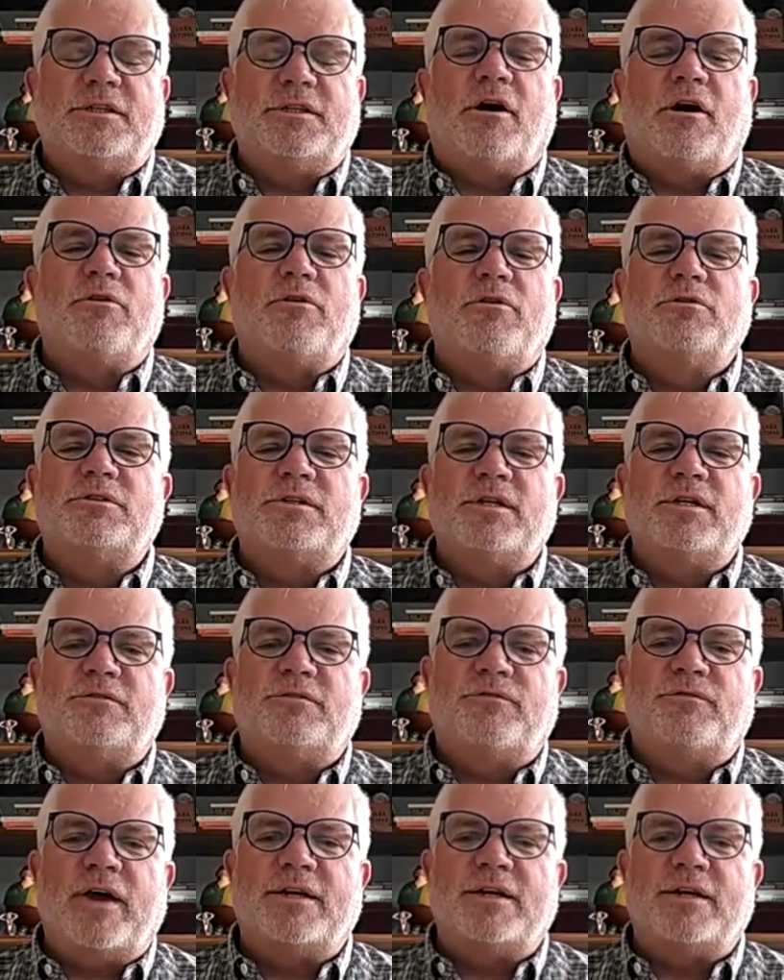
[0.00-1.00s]
All those
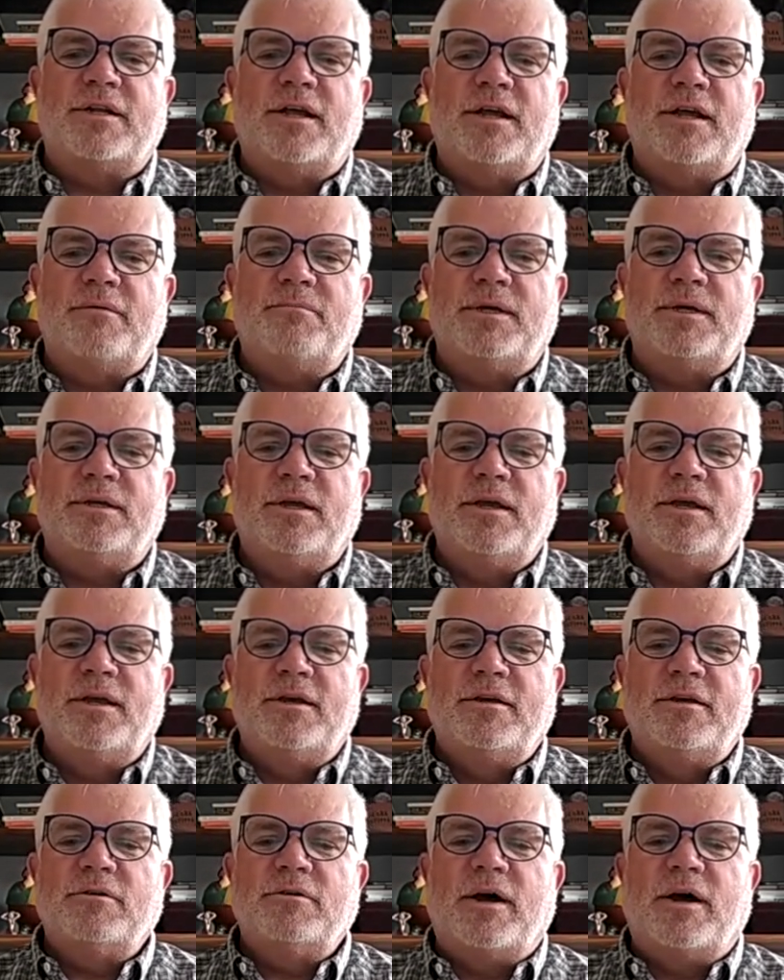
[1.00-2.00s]
things fascinate me.
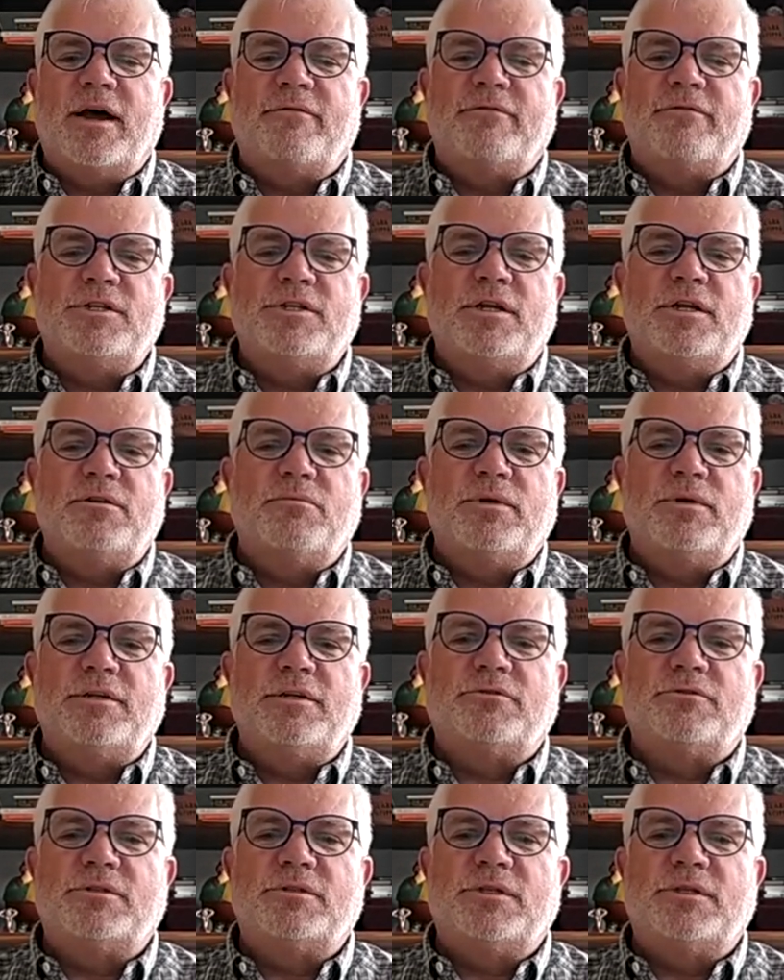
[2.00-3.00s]
So I have a genuine
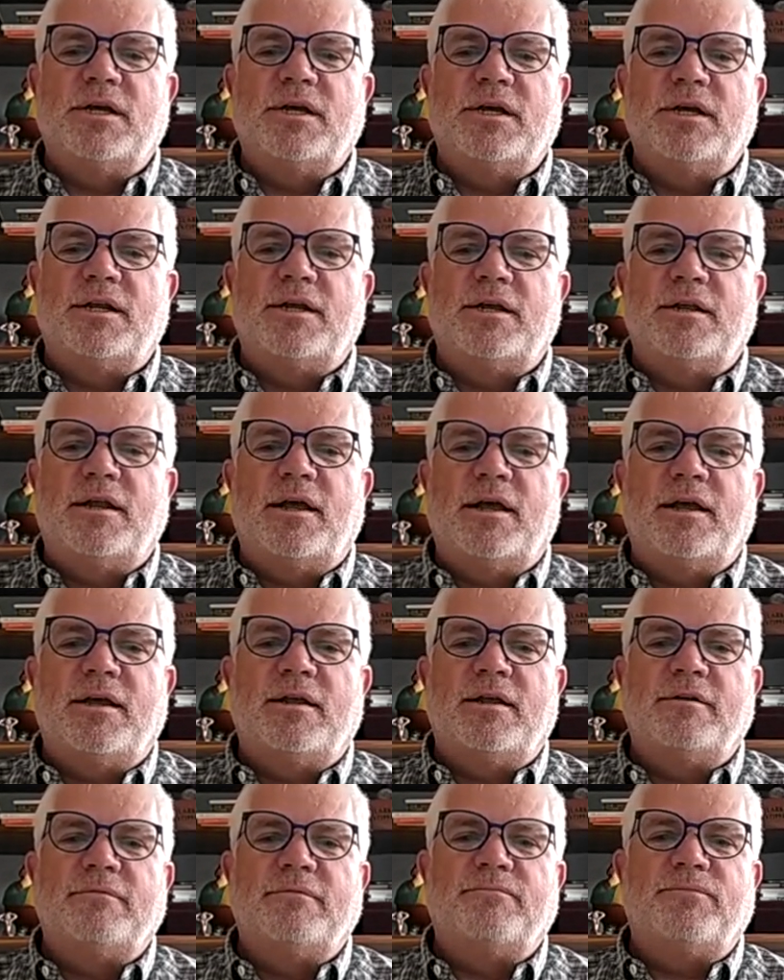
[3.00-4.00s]
interest in it.
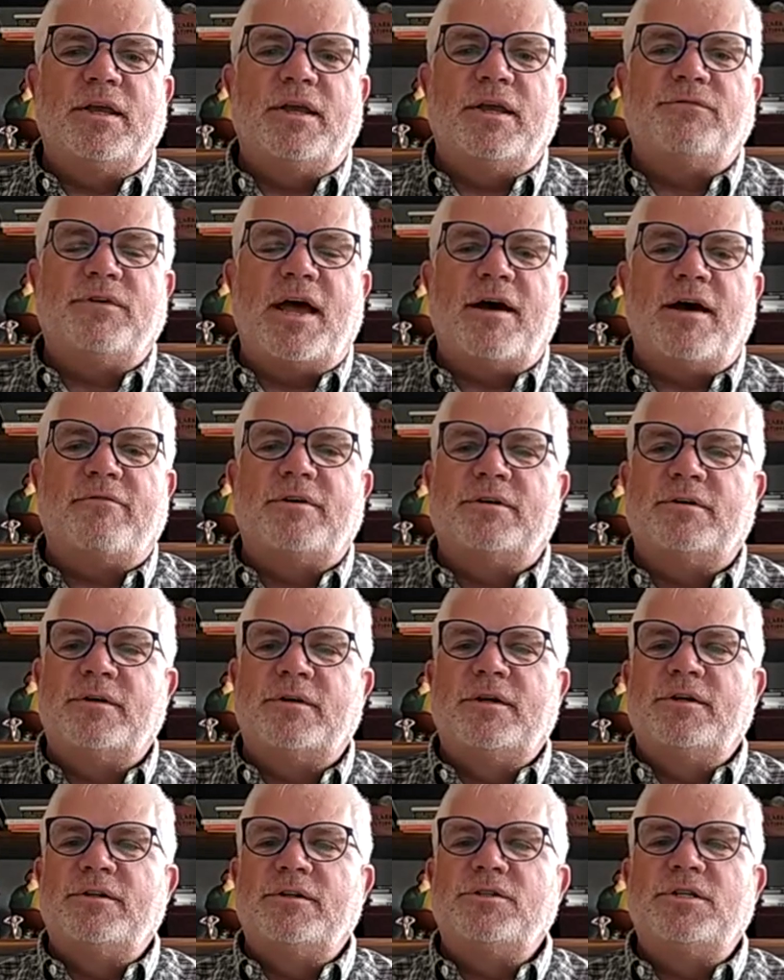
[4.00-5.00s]
And if you have a
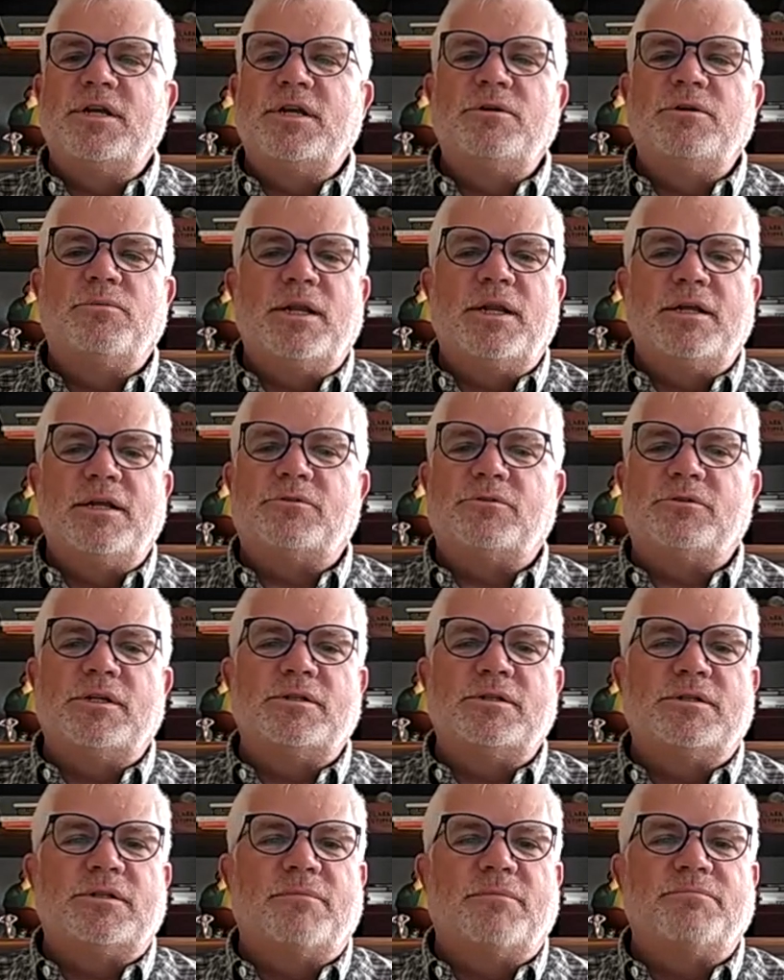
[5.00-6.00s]
genuine interest
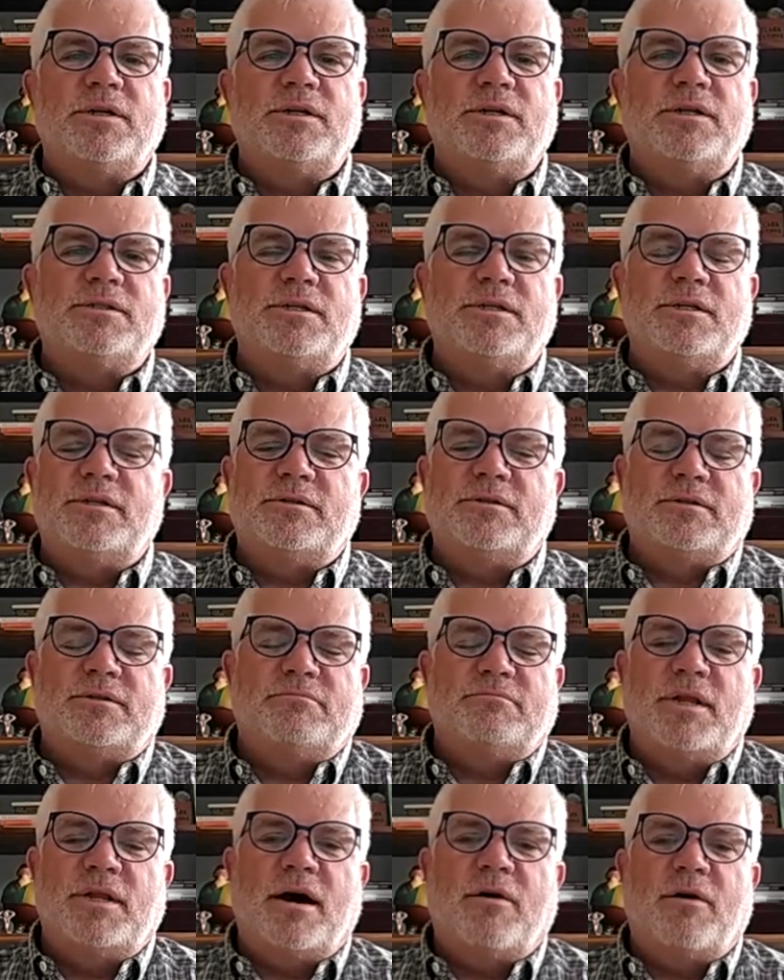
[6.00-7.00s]
in something, it's
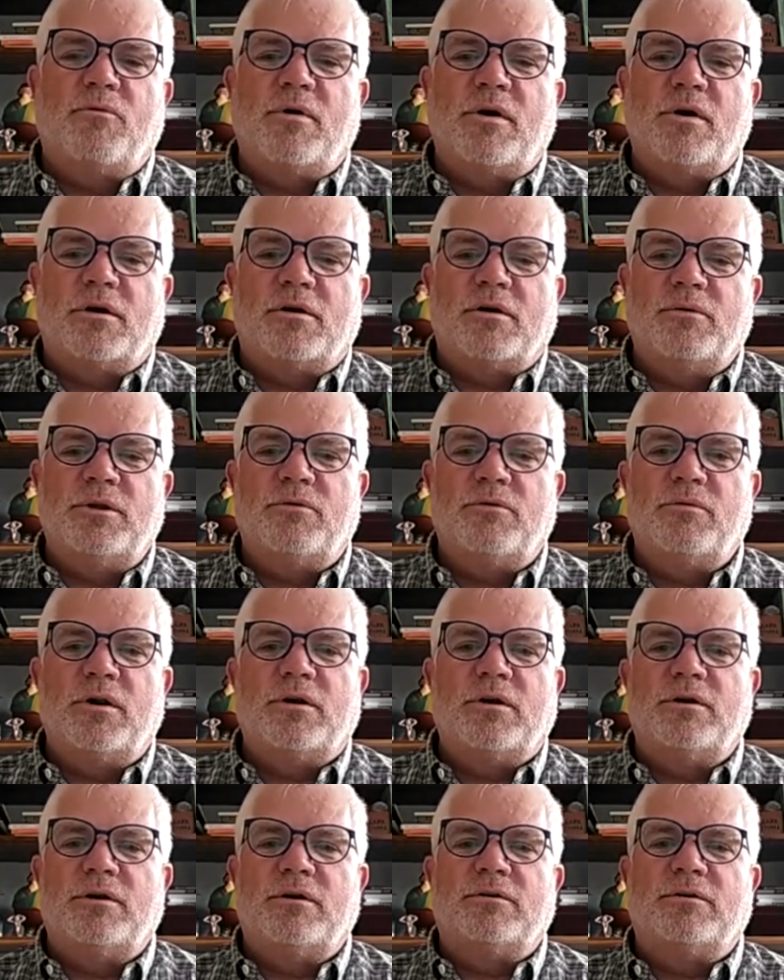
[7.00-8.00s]
not work when you're
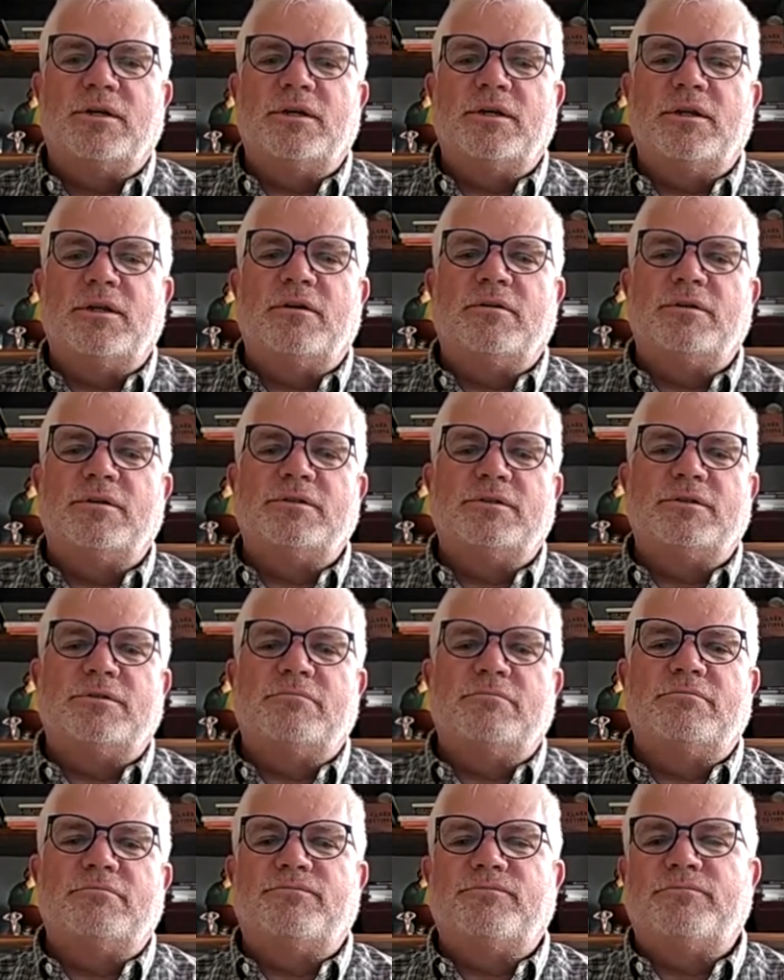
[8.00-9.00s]
working on it. You know,
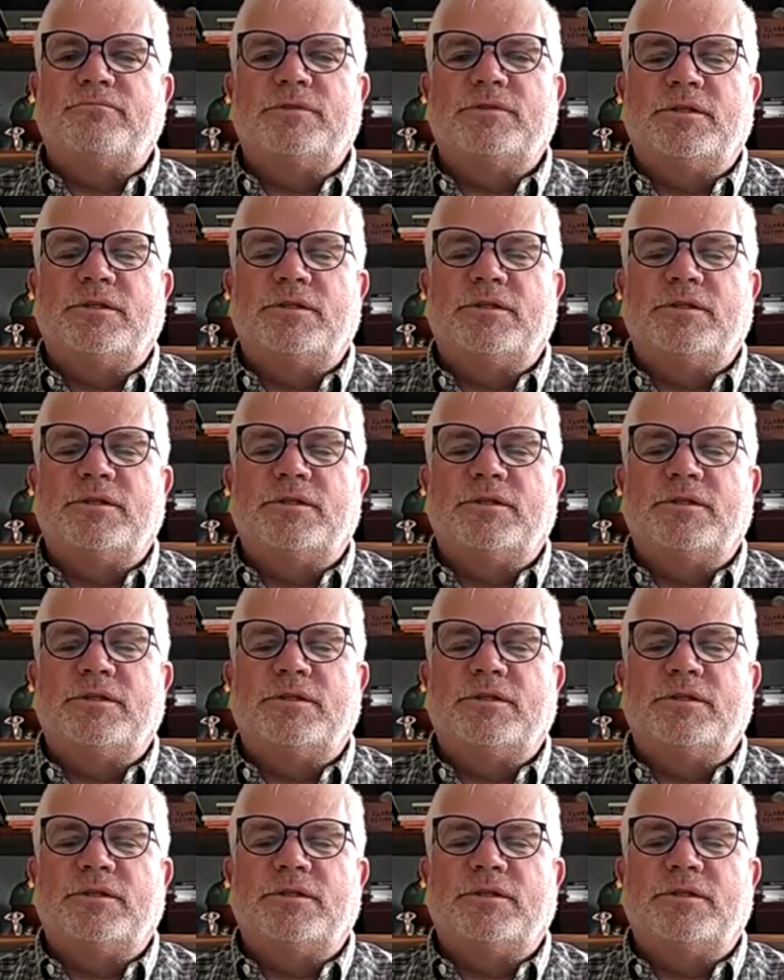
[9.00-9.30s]
it's